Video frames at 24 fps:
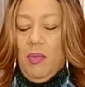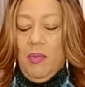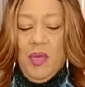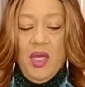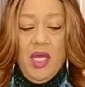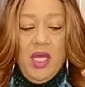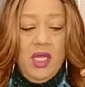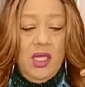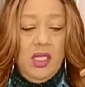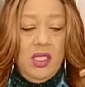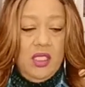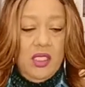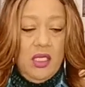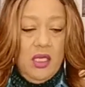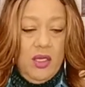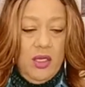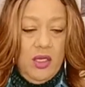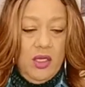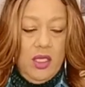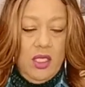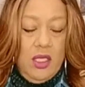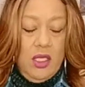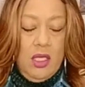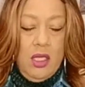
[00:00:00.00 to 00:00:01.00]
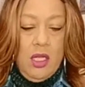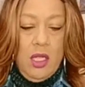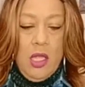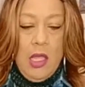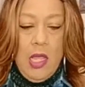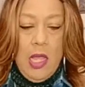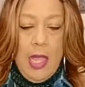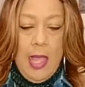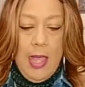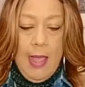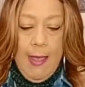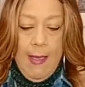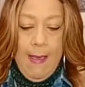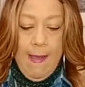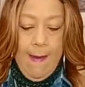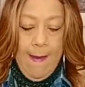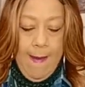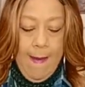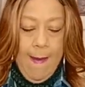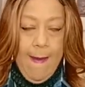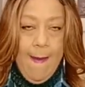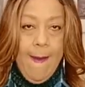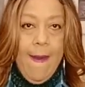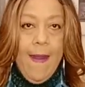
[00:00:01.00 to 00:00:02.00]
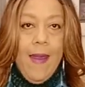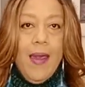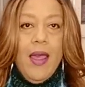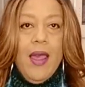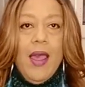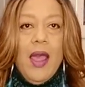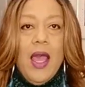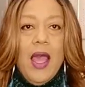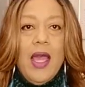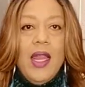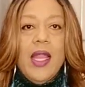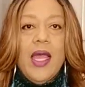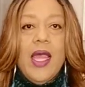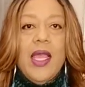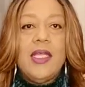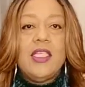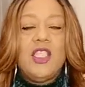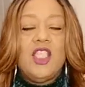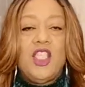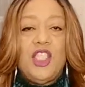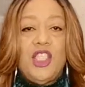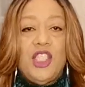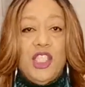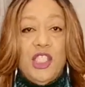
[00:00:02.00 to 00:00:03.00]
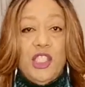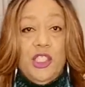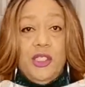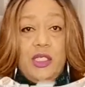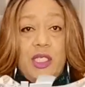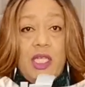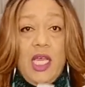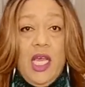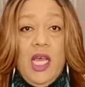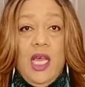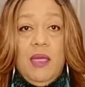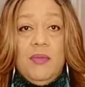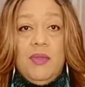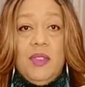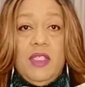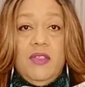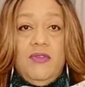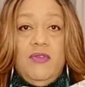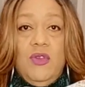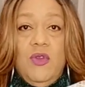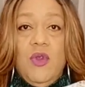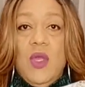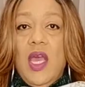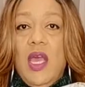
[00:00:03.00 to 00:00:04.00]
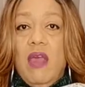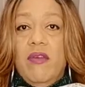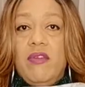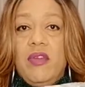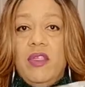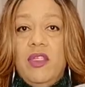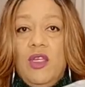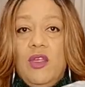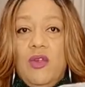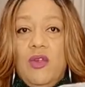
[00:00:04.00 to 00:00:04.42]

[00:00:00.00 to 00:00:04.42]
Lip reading: Body's hurting. I like sheer tops. If you haven't